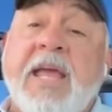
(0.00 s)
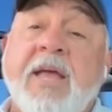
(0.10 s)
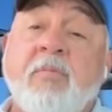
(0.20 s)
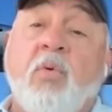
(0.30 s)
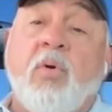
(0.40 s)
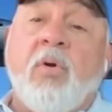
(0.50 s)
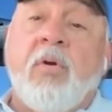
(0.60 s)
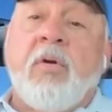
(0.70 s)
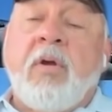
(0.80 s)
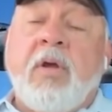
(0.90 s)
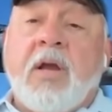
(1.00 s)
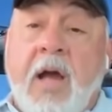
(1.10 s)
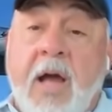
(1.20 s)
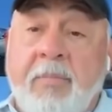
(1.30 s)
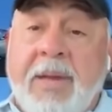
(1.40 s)
had more
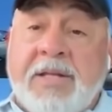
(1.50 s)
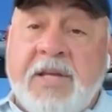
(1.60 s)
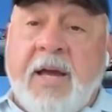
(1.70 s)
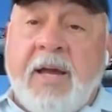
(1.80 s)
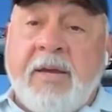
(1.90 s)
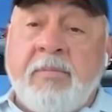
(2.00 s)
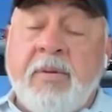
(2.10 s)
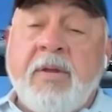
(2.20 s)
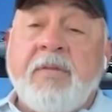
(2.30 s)
combat time